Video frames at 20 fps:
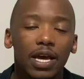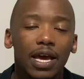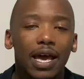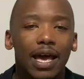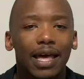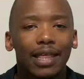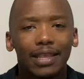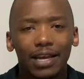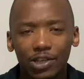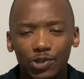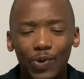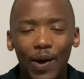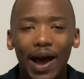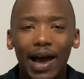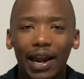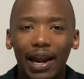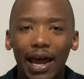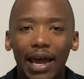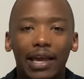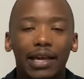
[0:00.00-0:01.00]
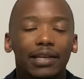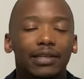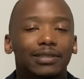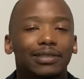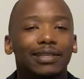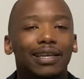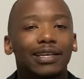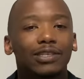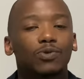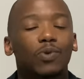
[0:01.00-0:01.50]
And that's why I like it and
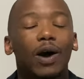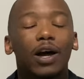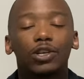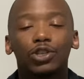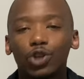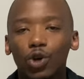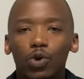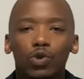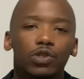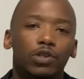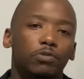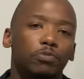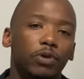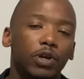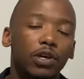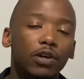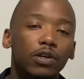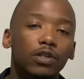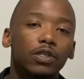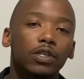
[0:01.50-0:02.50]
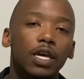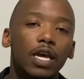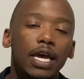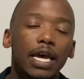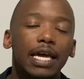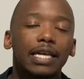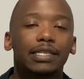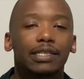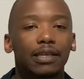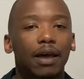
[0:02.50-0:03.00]
that's why I chose it, because
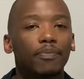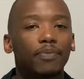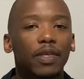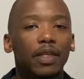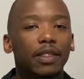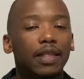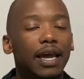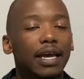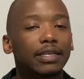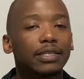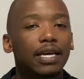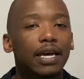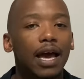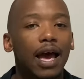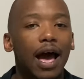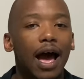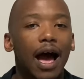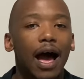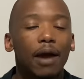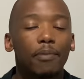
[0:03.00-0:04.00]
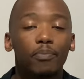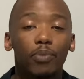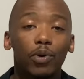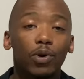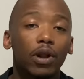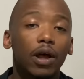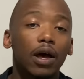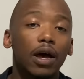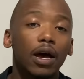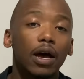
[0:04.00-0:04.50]
it's something that I
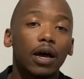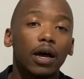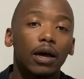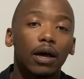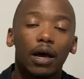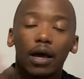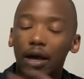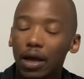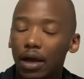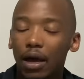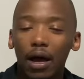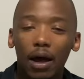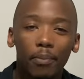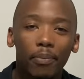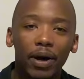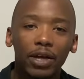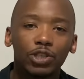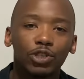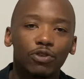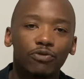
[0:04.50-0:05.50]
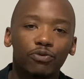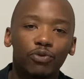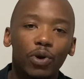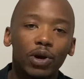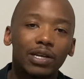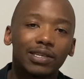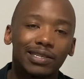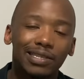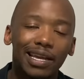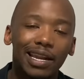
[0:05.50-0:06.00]
put a bunch of work
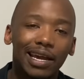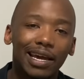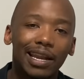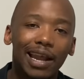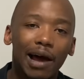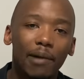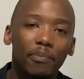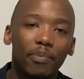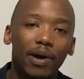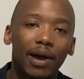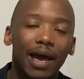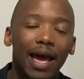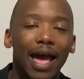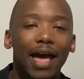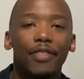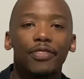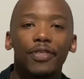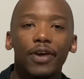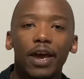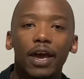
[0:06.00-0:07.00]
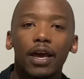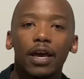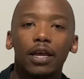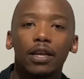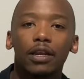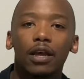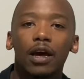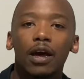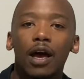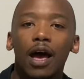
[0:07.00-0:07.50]
setting it up and
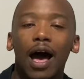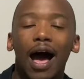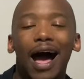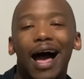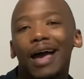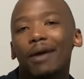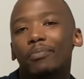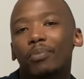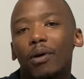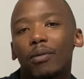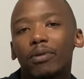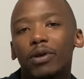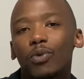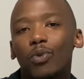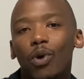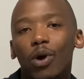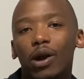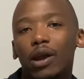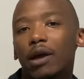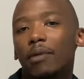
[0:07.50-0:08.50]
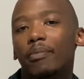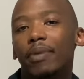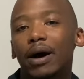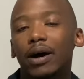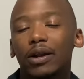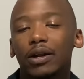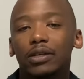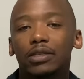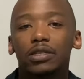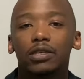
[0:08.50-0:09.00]
then I probably worry about
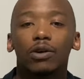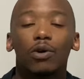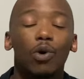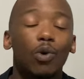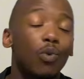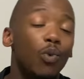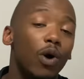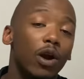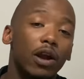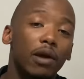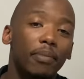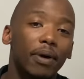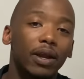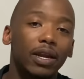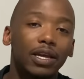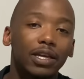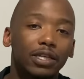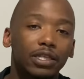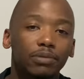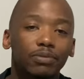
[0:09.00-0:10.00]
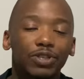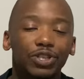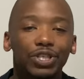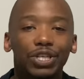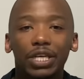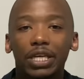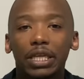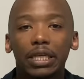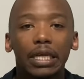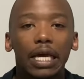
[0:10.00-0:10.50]
it or worry about each
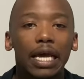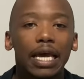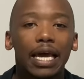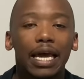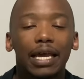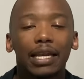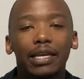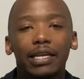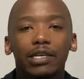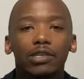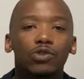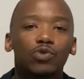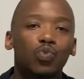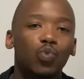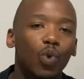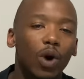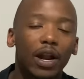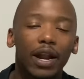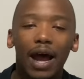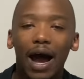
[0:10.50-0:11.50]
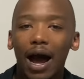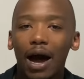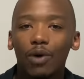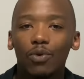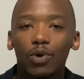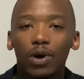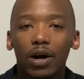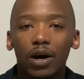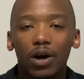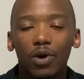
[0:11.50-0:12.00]
machine at least 1
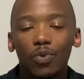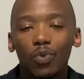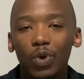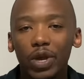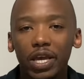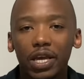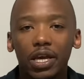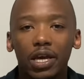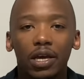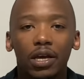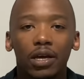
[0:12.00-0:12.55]
hour a week